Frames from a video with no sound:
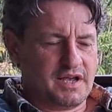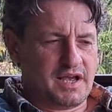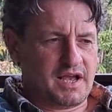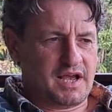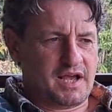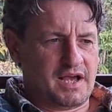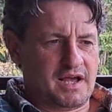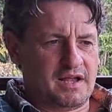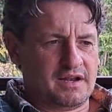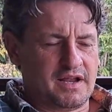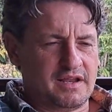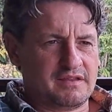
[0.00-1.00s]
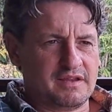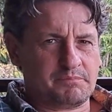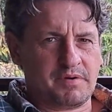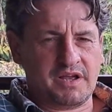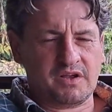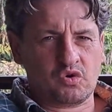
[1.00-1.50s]
And I think
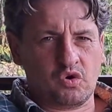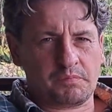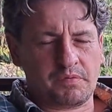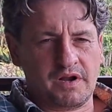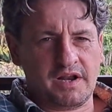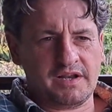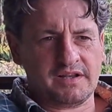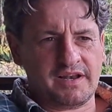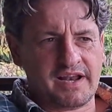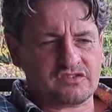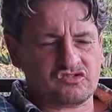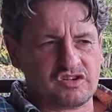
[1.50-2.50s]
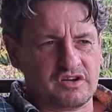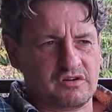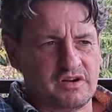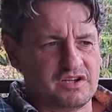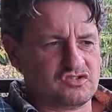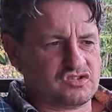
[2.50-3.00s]
by incorporating the next
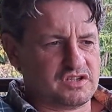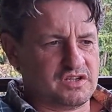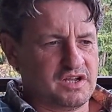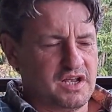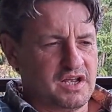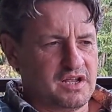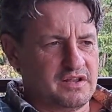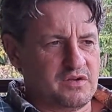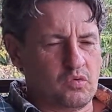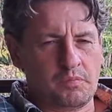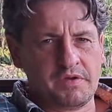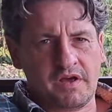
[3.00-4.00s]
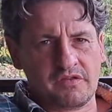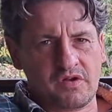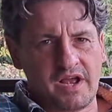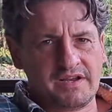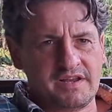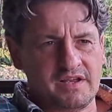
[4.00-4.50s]
generation, there will be other
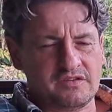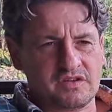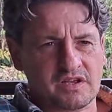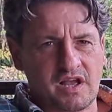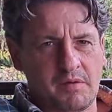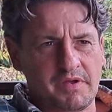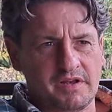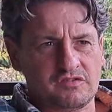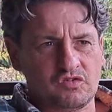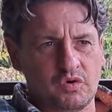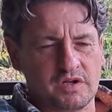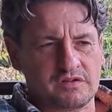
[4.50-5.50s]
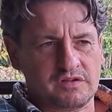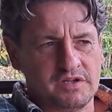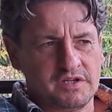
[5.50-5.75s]
ideas that come into it.